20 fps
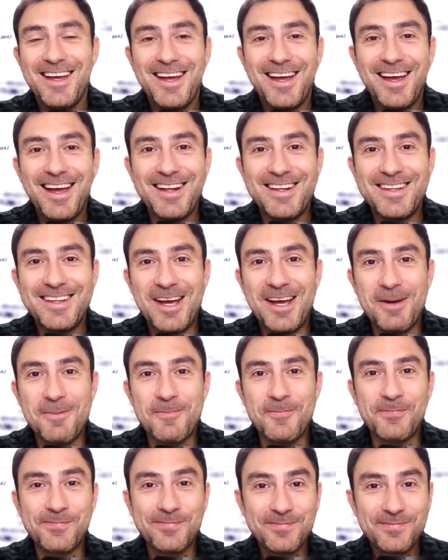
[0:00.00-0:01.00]
And
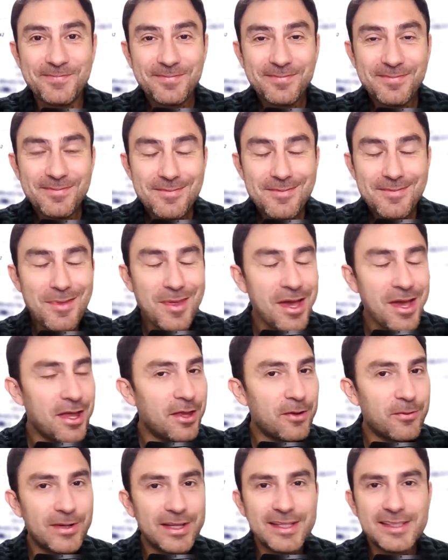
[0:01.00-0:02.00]

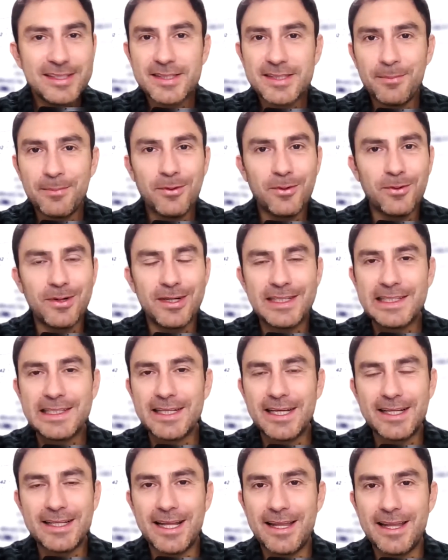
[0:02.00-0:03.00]
they really stumble.
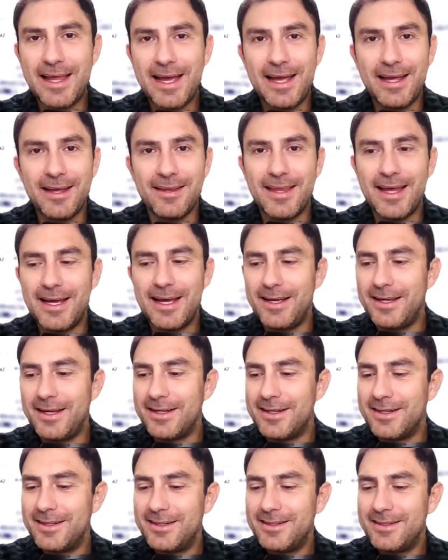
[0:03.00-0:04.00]
And then they
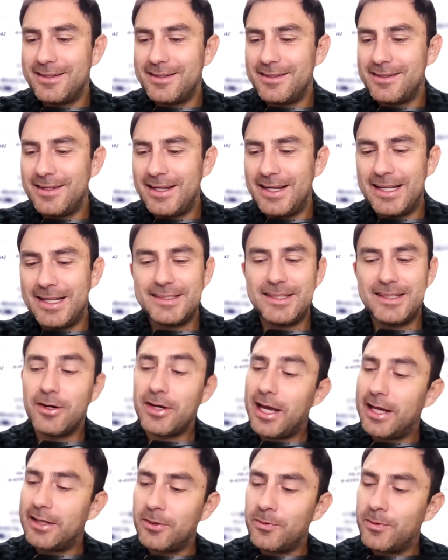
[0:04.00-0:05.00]
and I say,
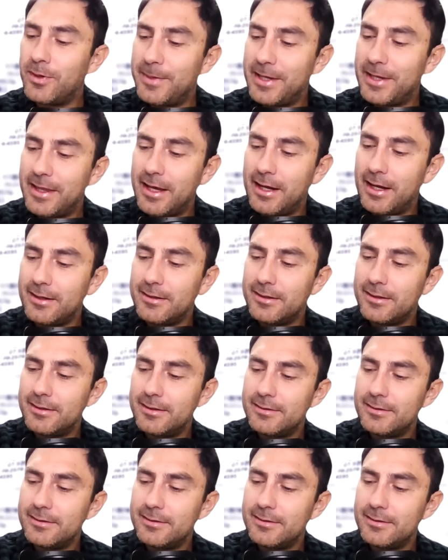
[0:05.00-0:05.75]
okay, don't worry about that.